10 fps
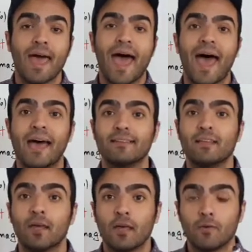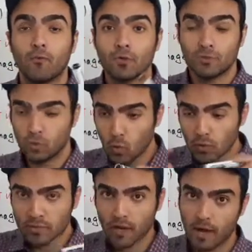And for
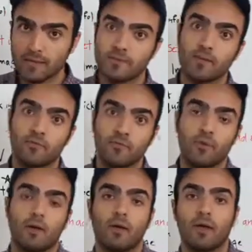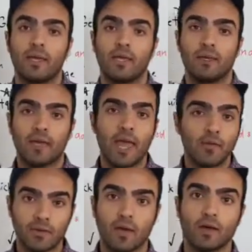those kinds of
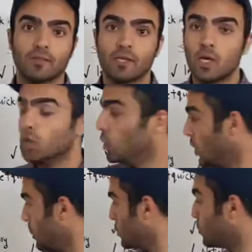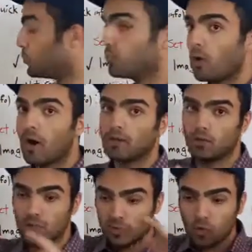areas, you need to
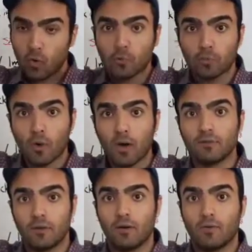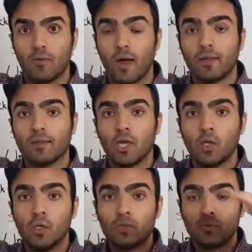go broader, right?
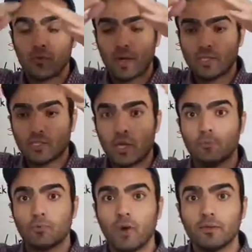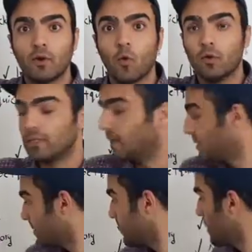You need to range a broader
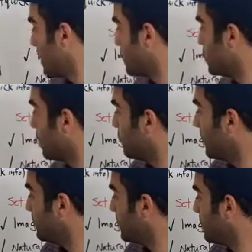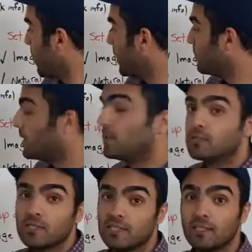audience. So 50-mile
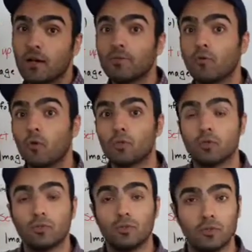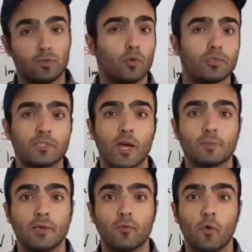radius is enough for those
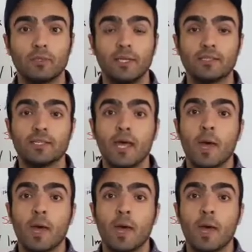types of audience.